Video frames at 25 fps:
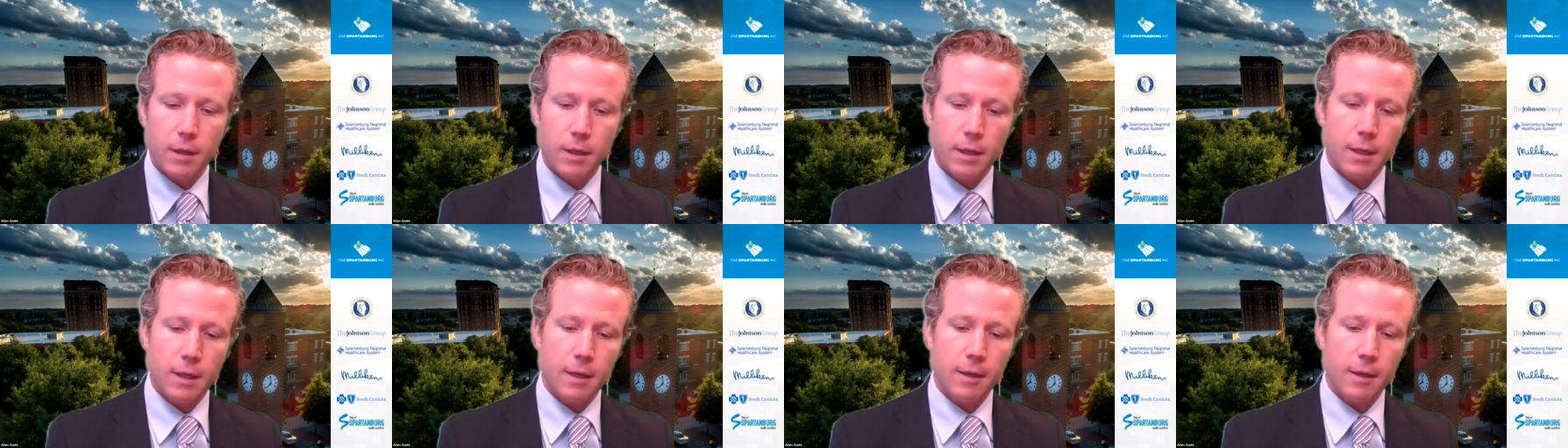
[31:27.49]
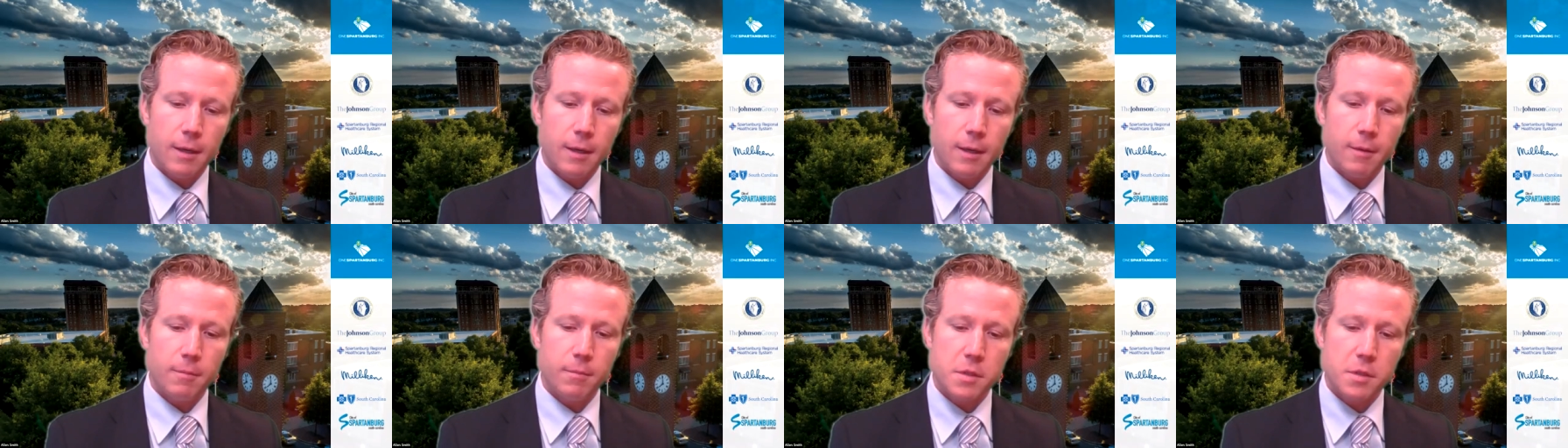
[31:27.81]

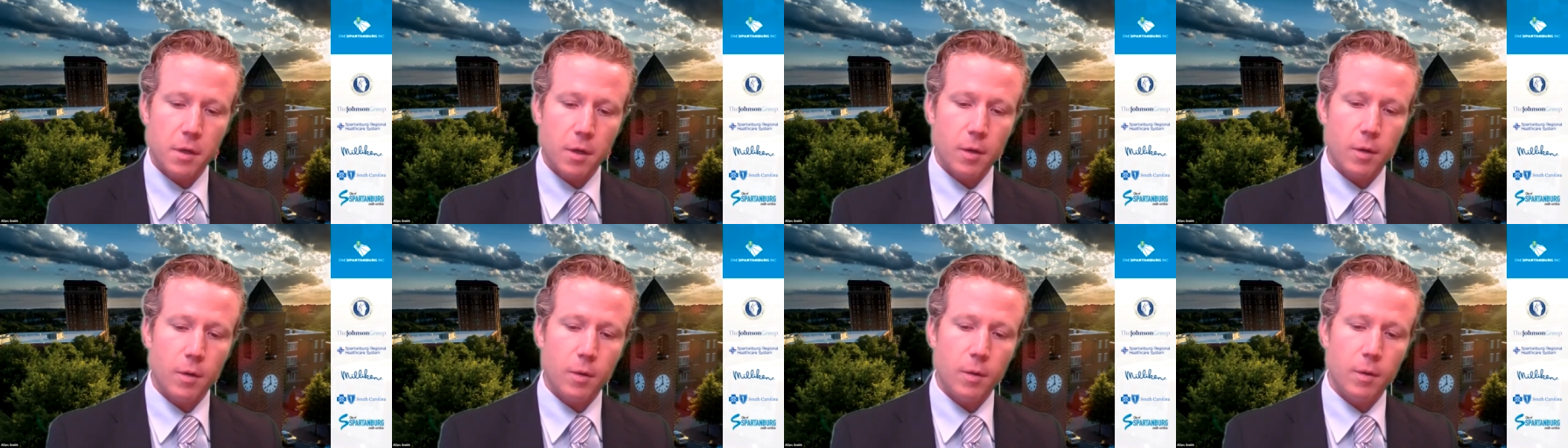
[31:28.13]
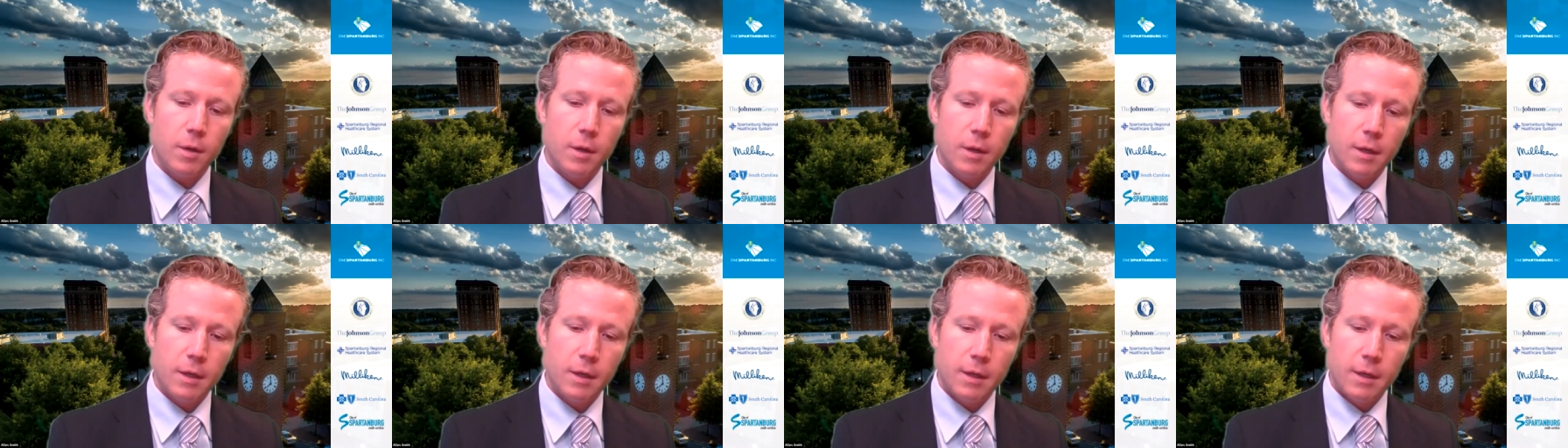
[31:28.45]
Um,
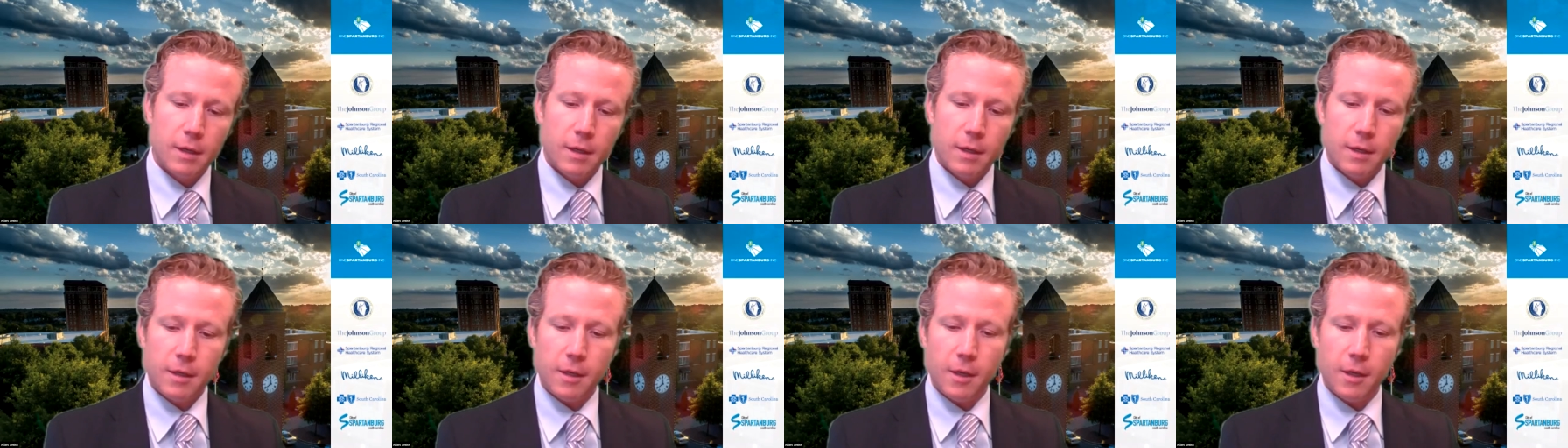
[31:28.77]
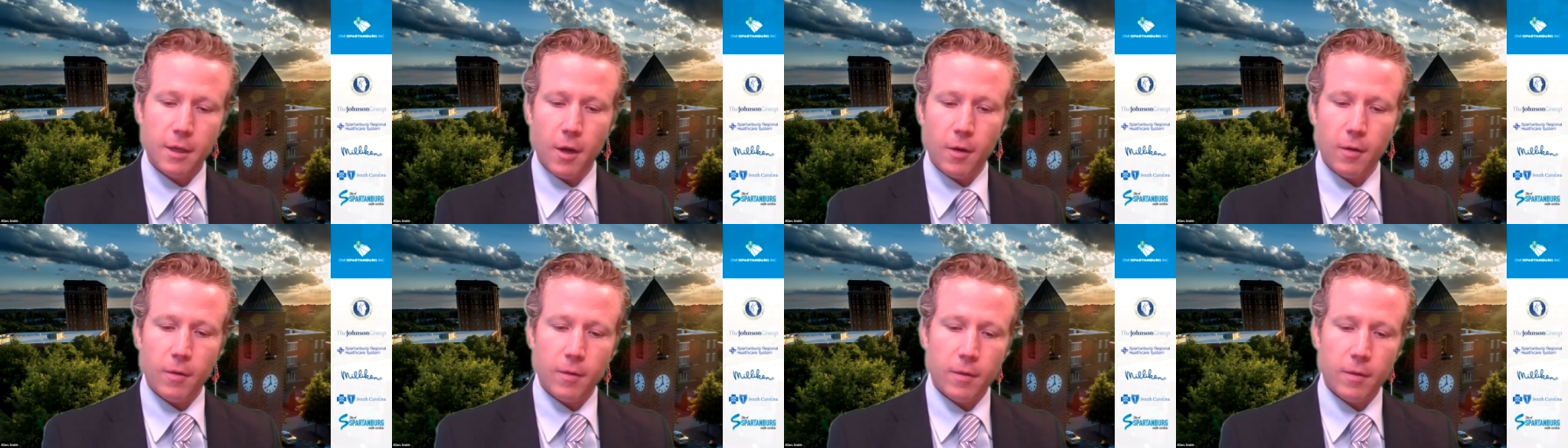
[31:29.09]
so,
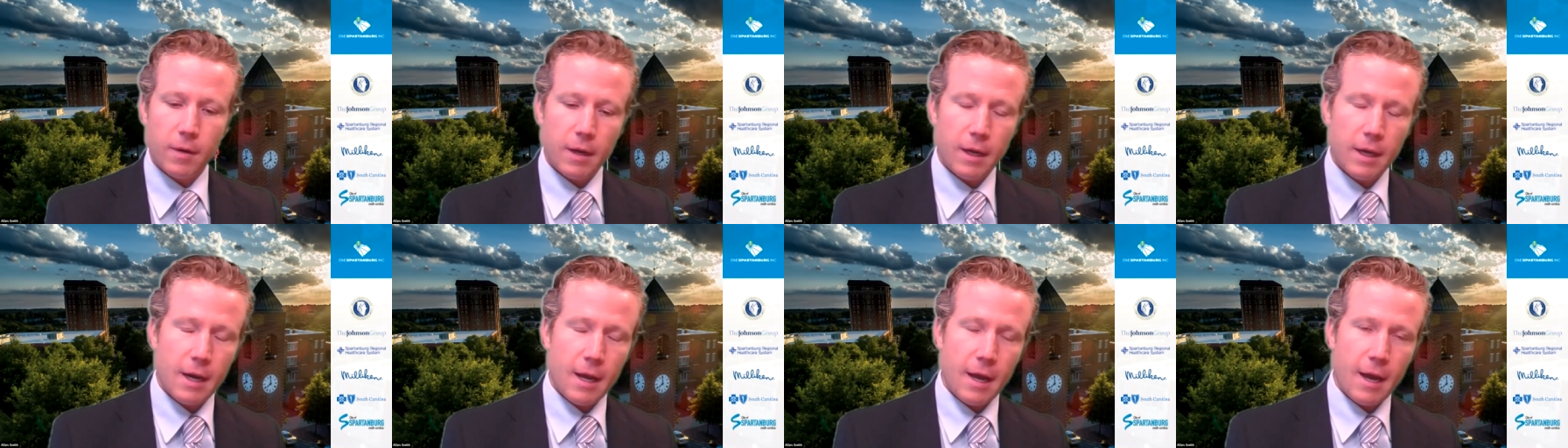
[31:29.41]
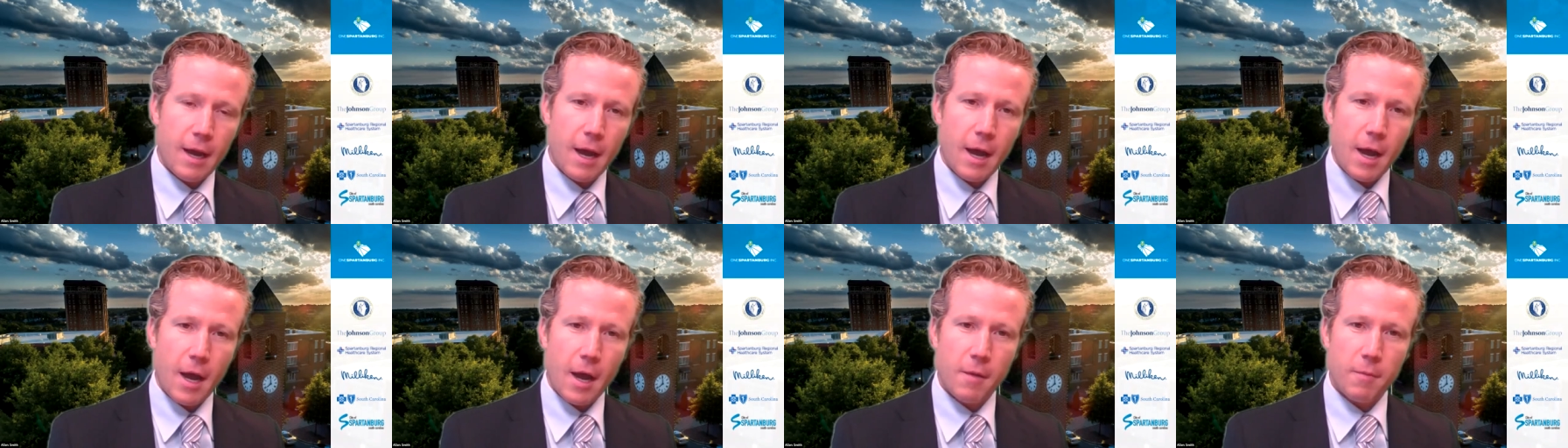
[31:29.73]
you know, and I,
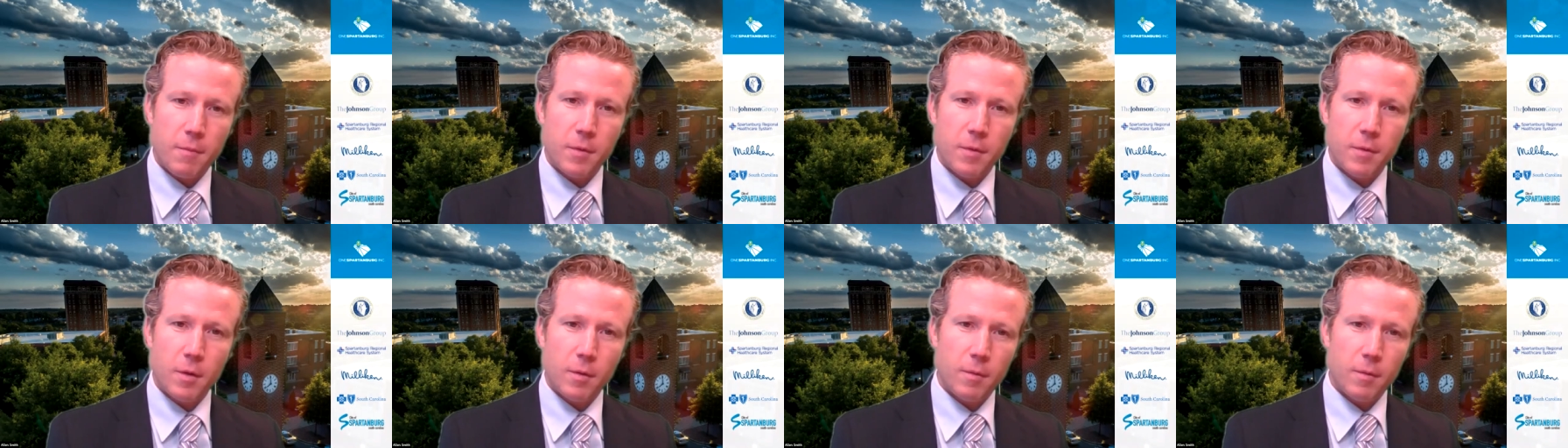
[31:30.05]
I,